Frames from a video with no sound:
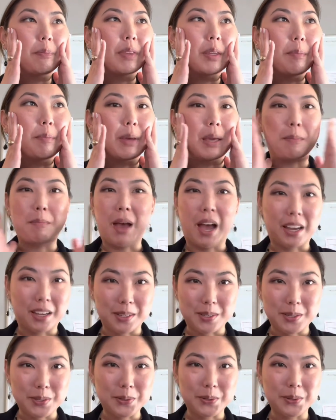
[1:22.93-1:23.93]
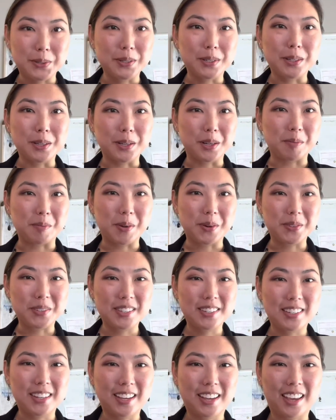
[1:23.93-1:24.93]
being back in school
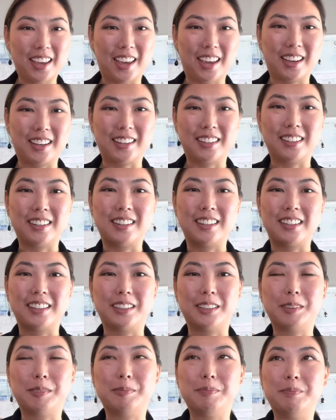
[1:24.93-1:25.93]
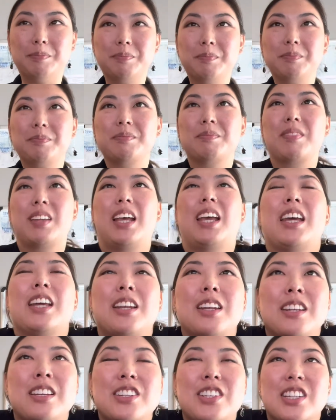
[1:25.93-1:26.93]
almost, and
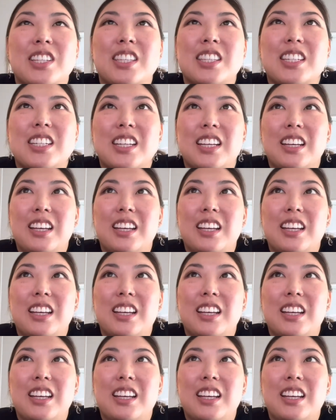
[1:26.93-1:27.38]
just